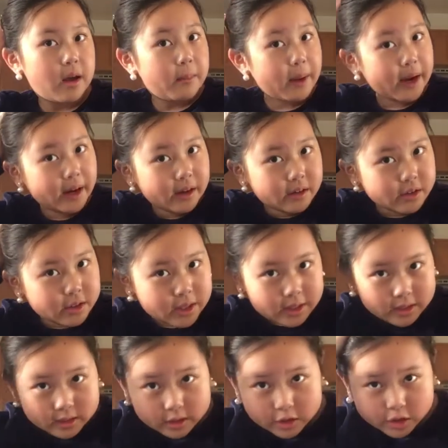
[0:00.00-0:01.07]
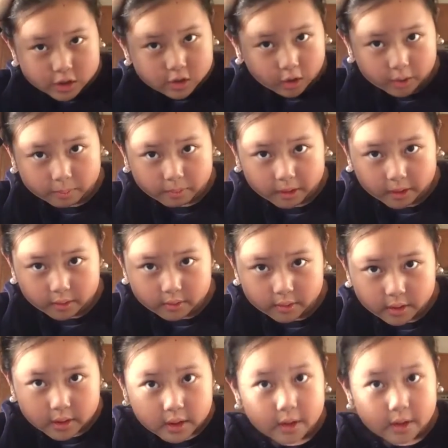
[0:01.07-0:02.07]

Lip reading: My hair is technically just dark brown.